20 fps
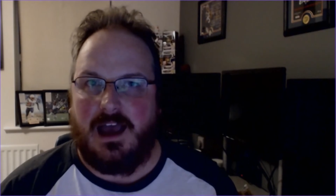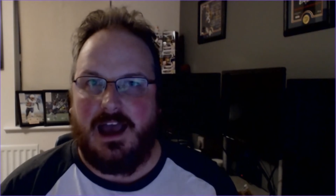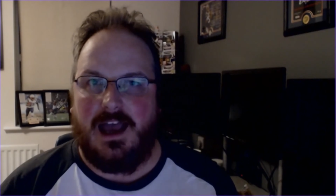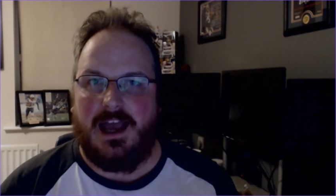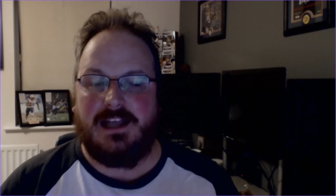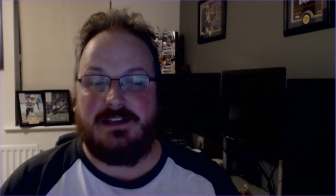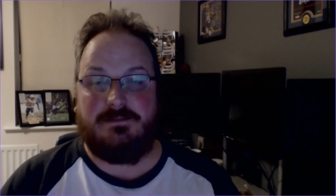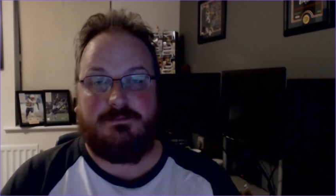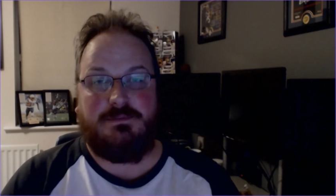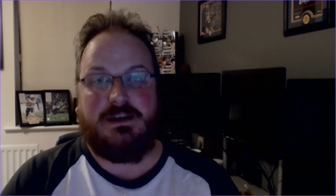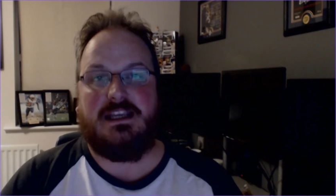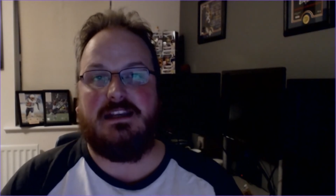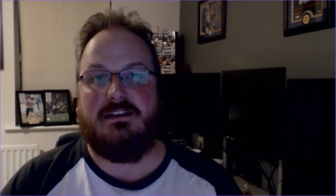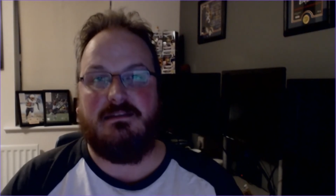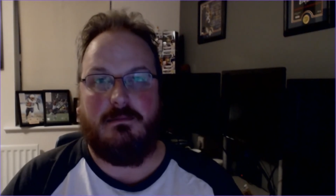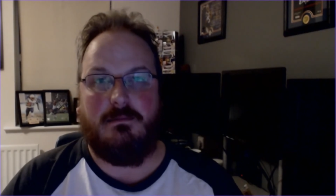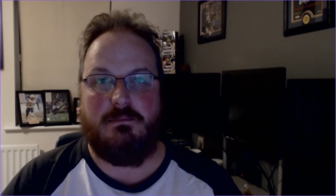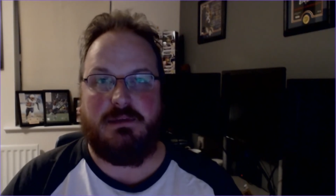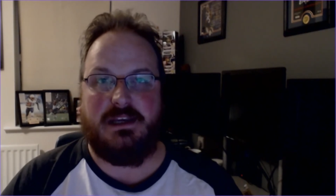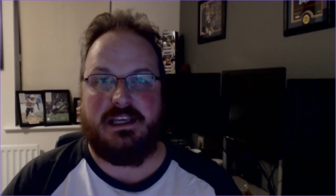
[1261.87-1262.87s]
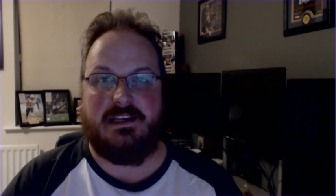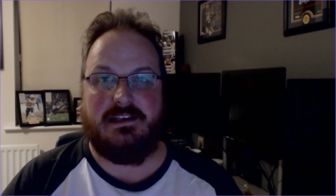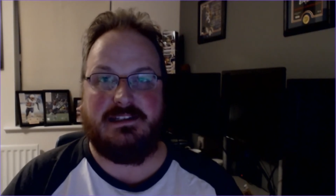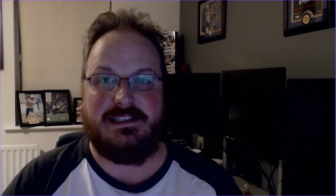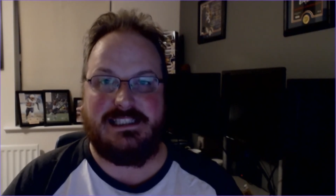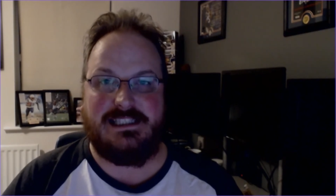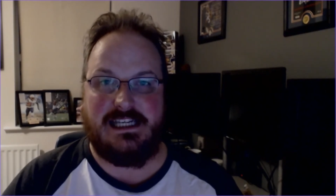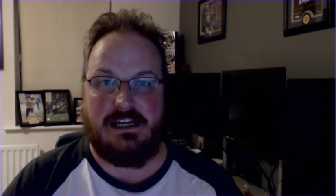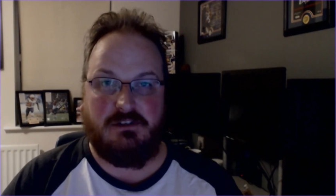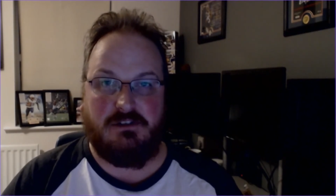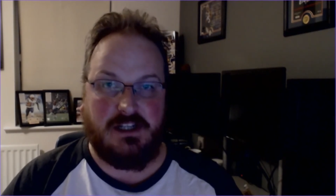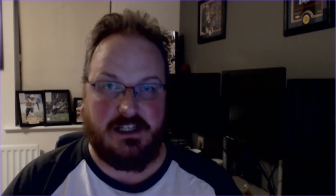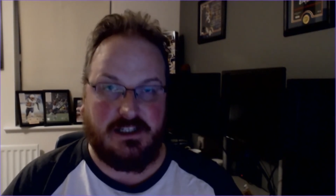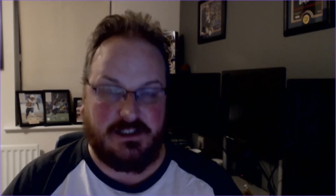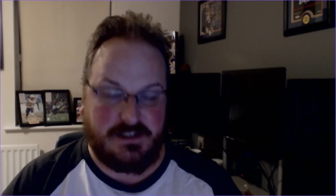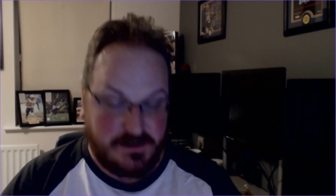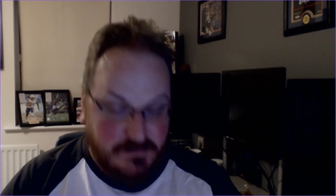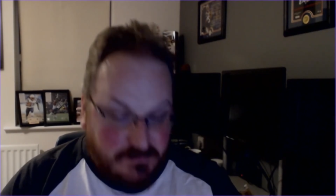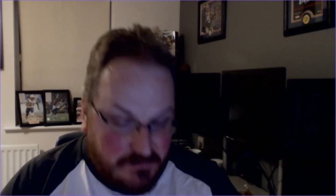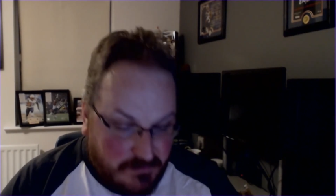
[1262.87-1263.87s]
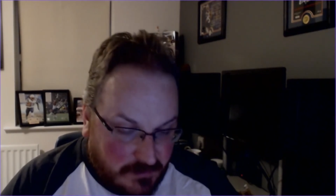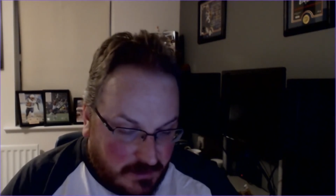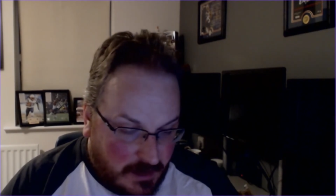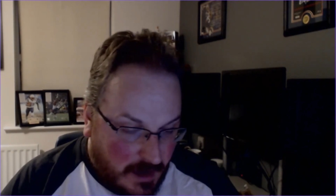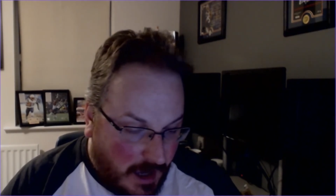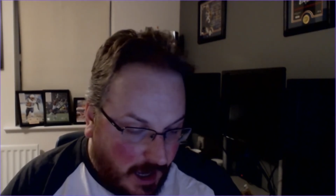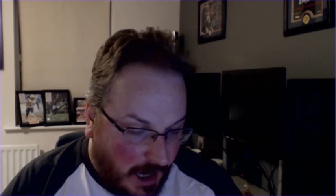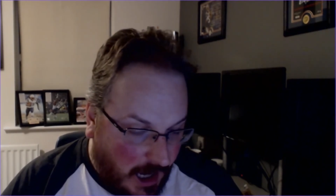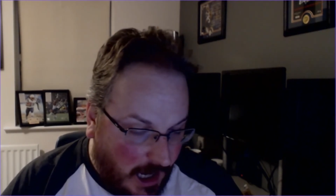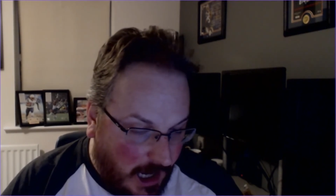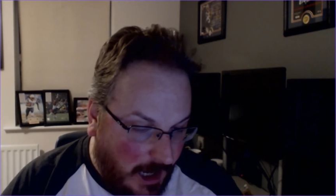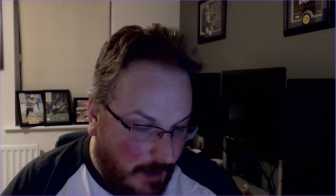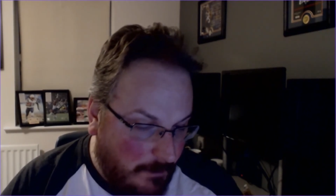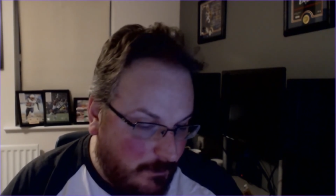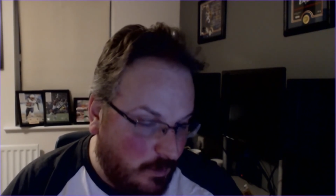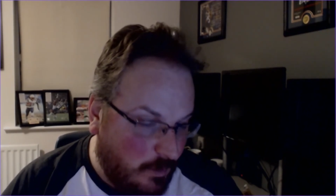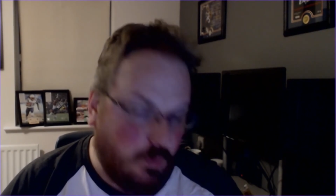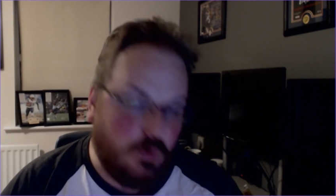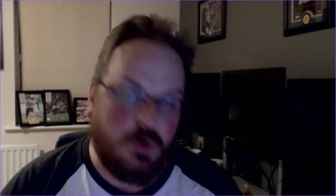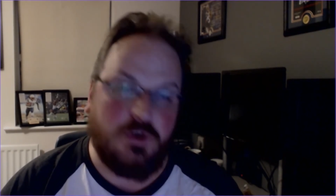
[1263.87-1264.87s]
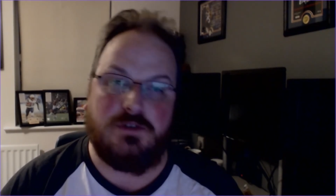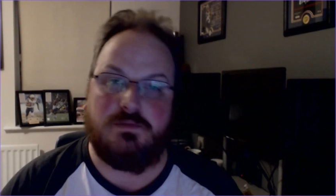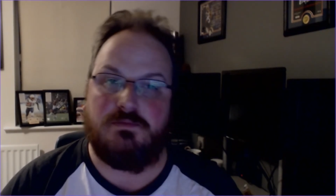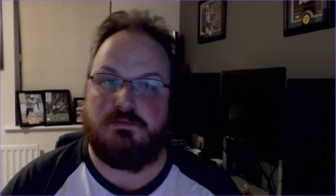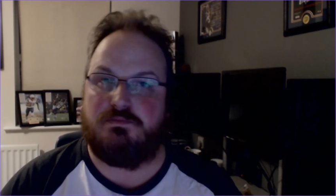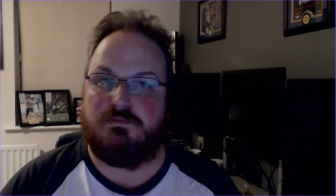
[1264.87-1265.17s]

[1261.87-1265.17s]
being serious, would